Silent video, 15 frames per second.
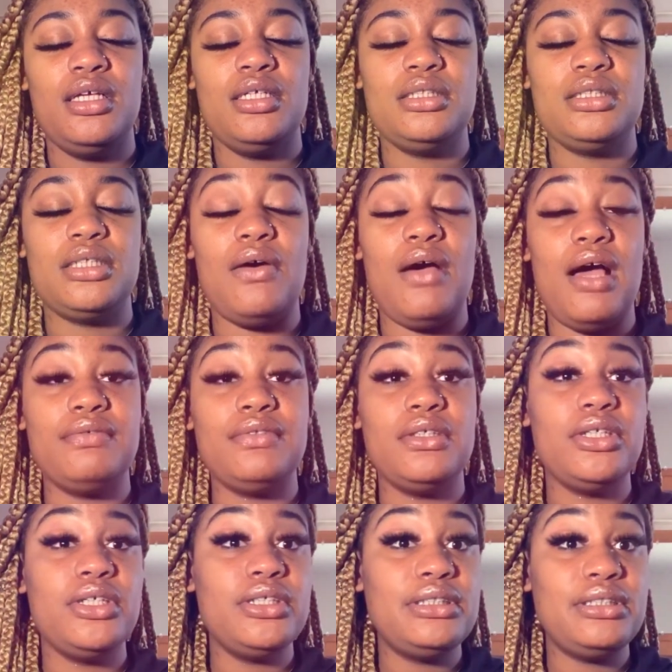so
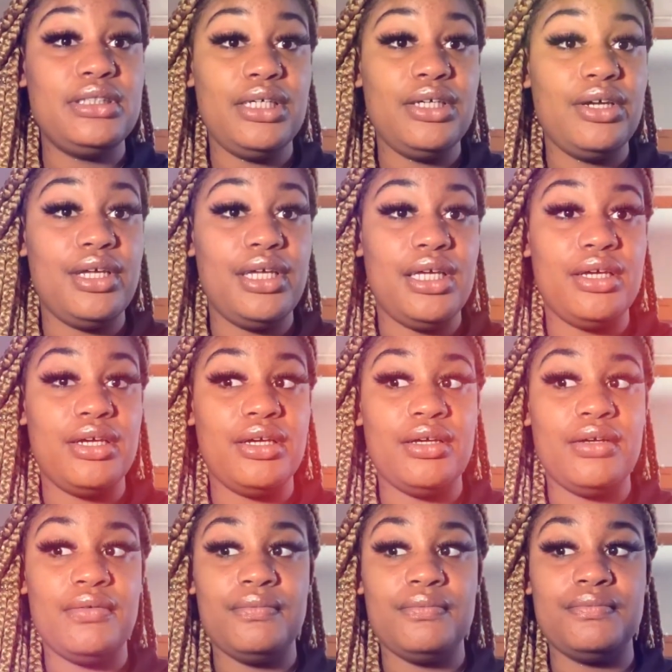after senior
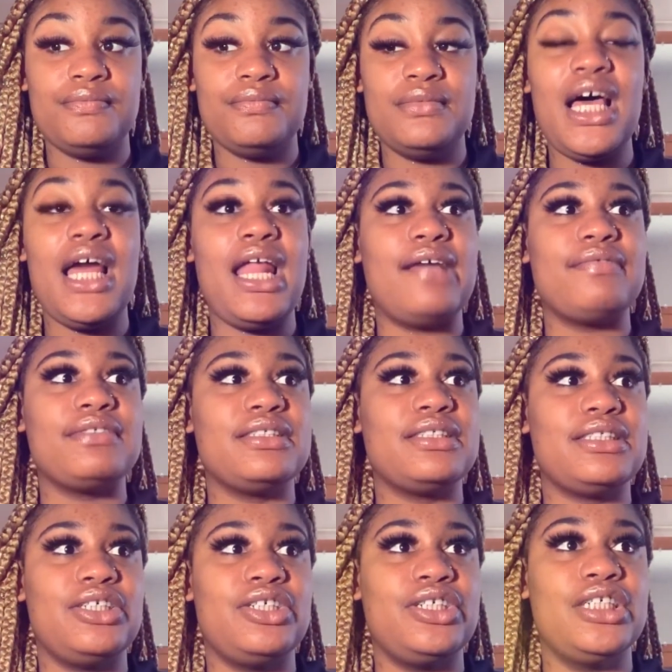year, not after
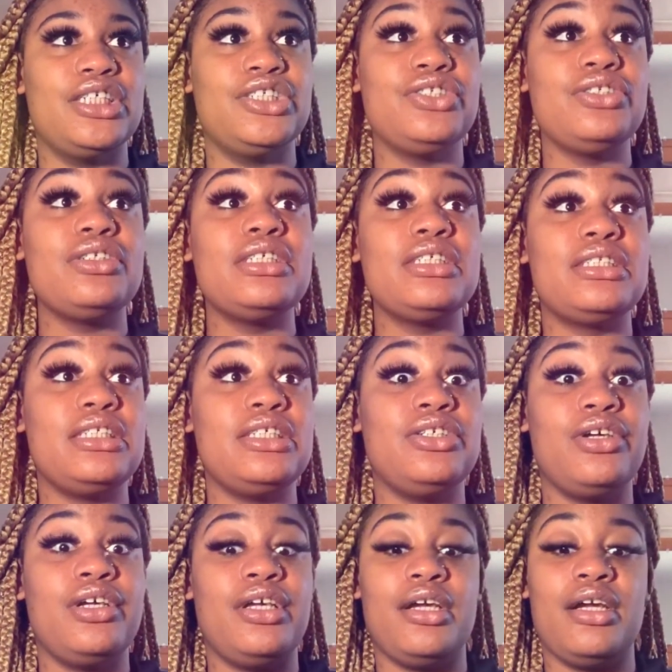senior year, during
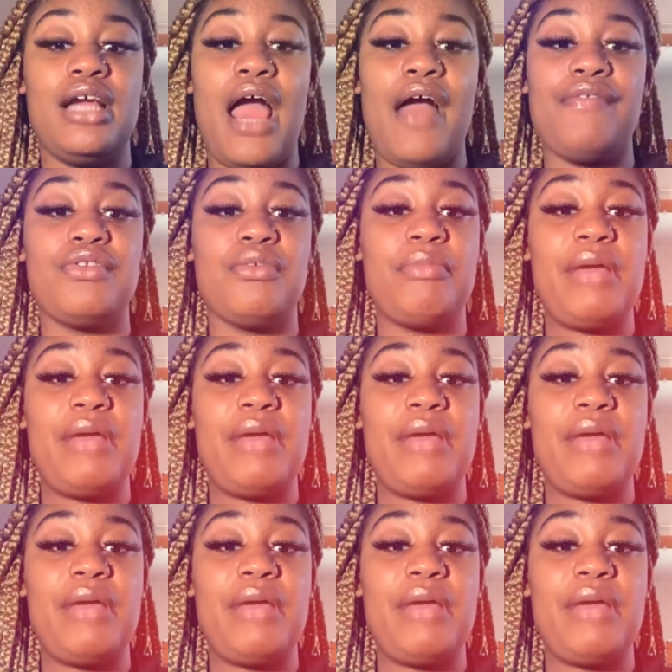senior year, after